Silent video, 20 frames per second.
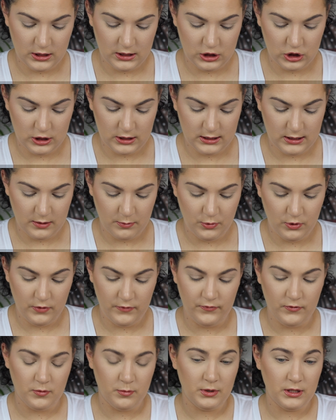It's just a
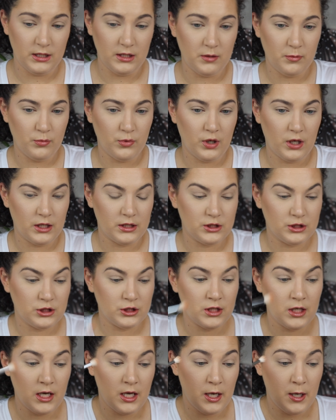beautiful blending brush,
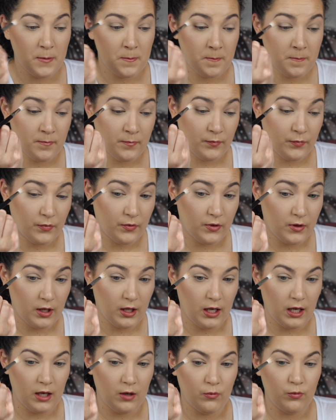
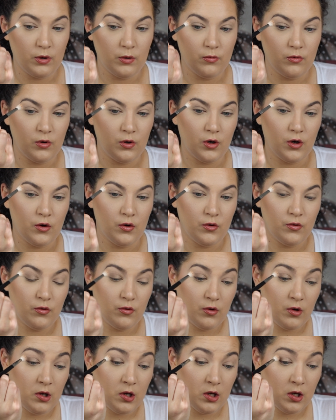and we will go